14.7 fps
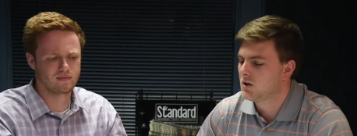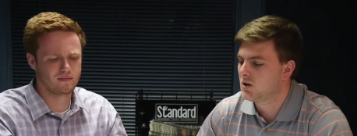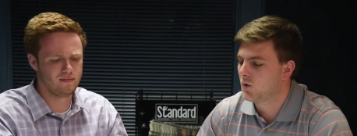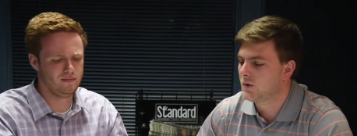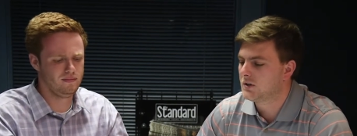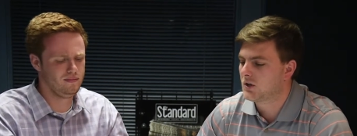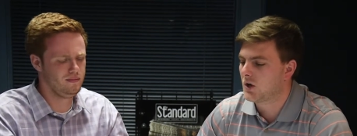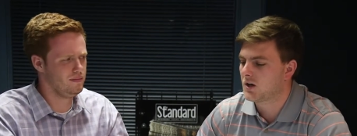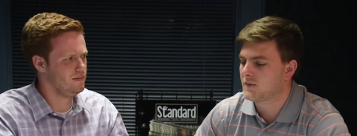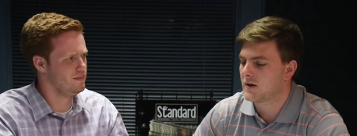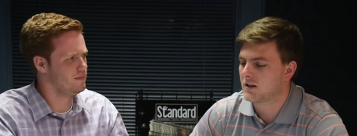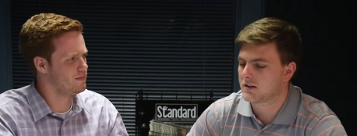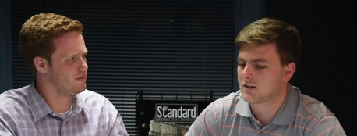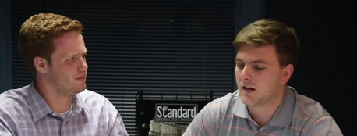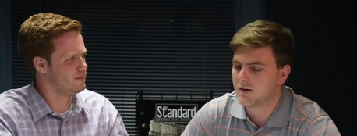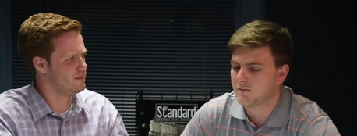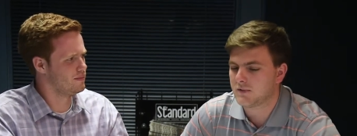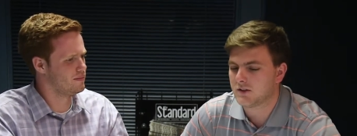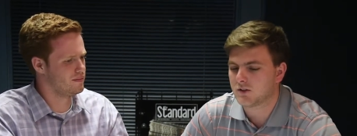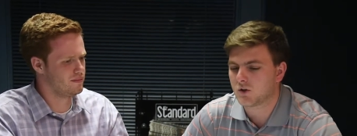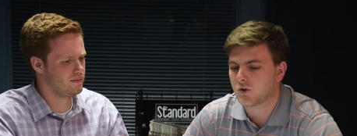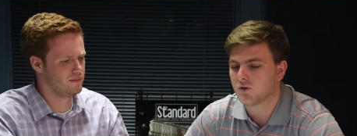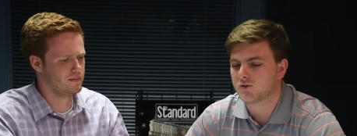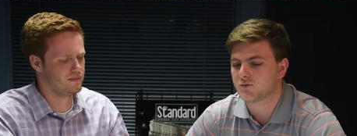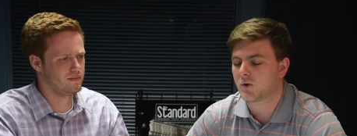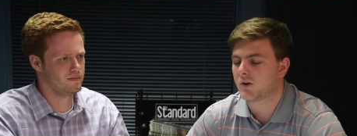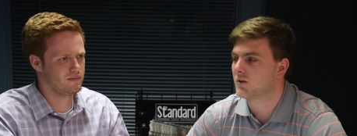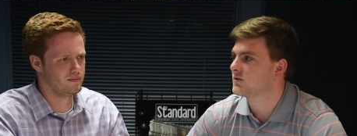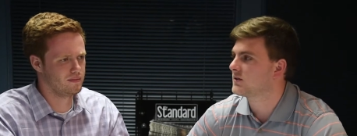Speaker 1: You know, we talk about all the time. Dylan Cole's
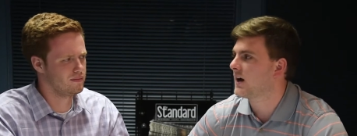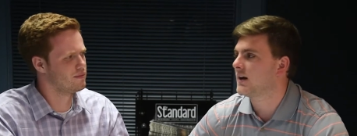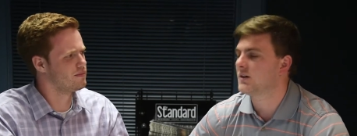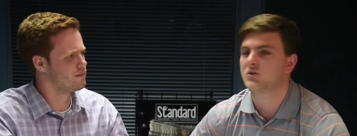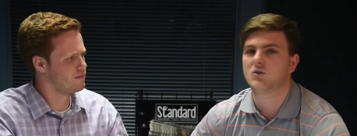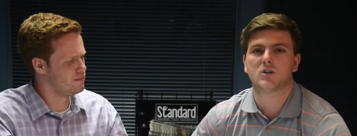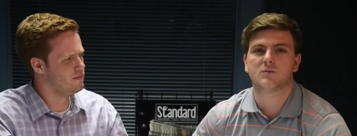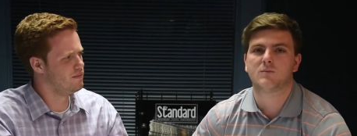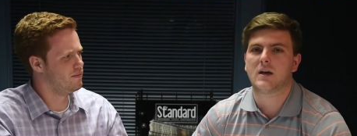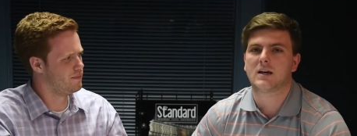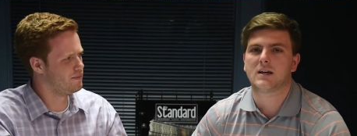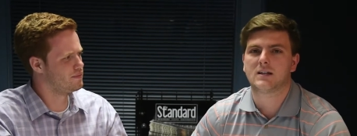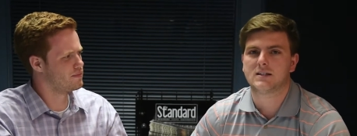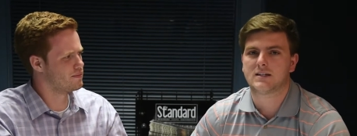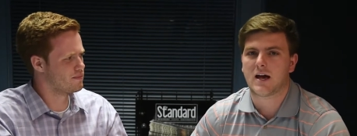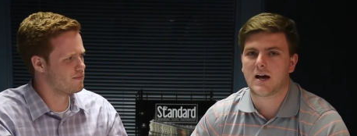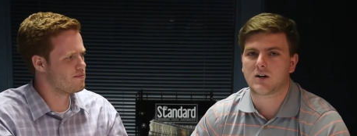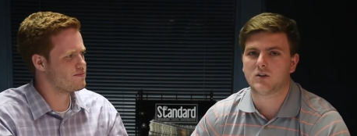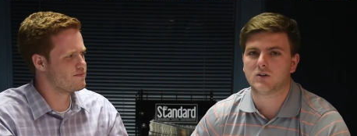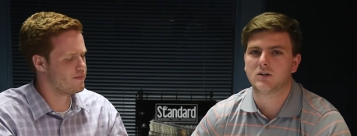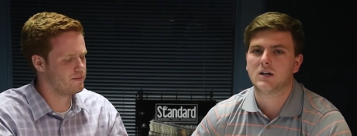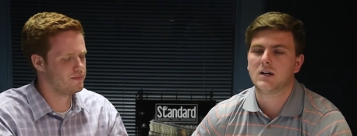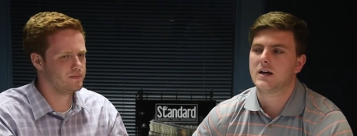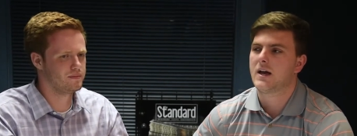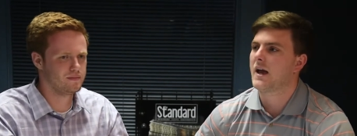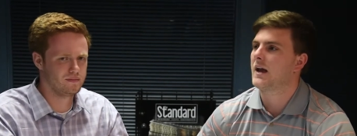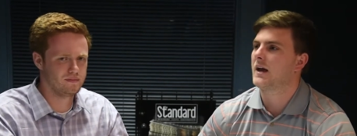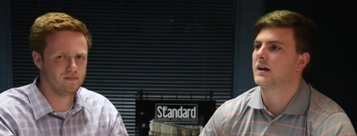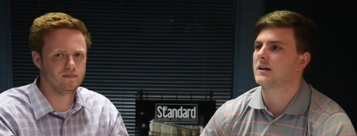one of those guys who can make any tackle,
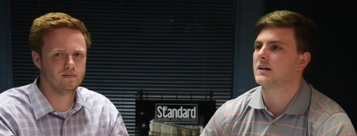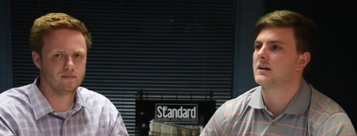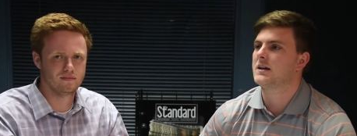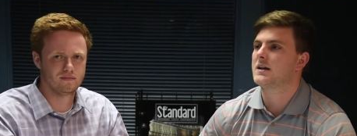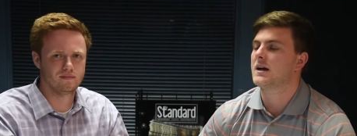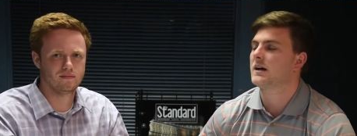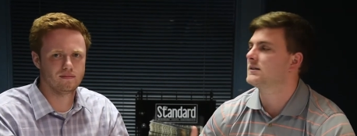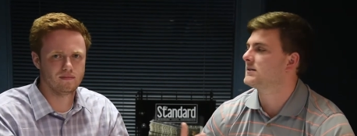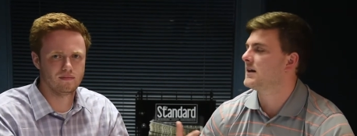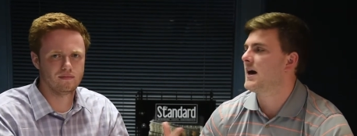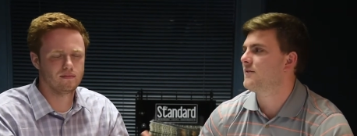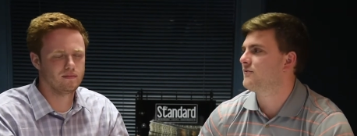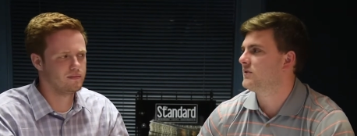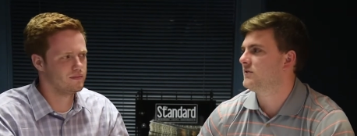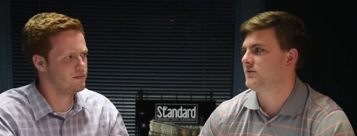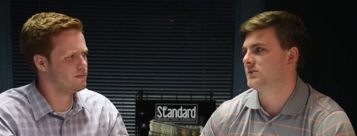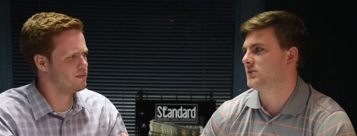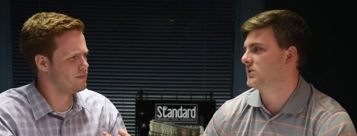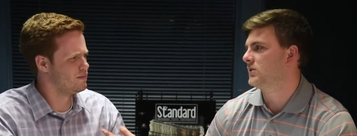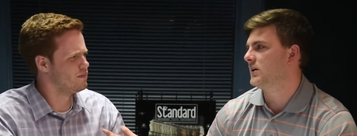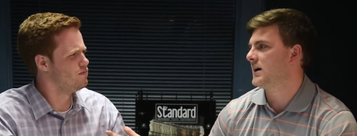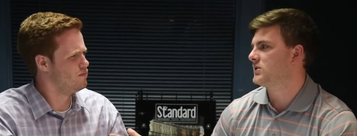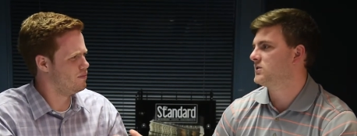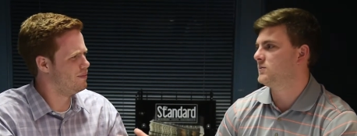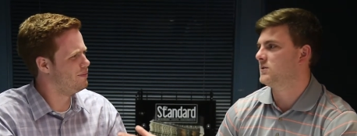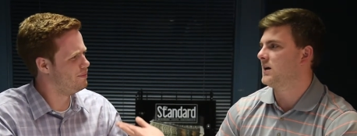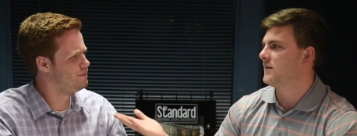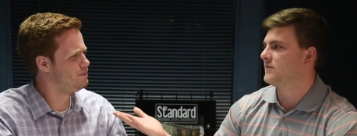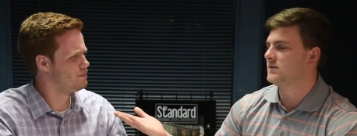and he has every physical
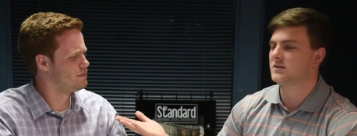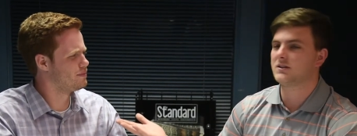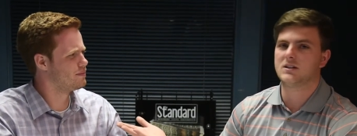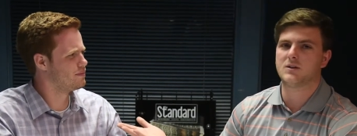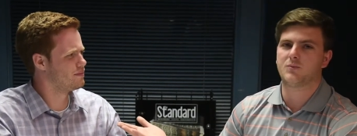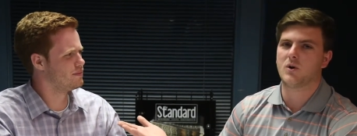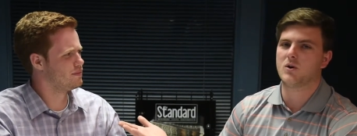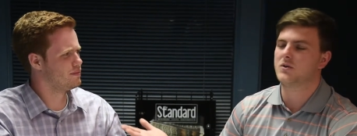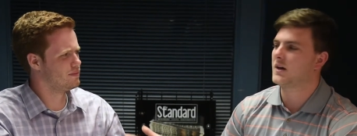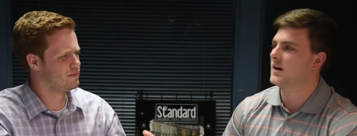attribute. Mm-hmm. Obviously, the pro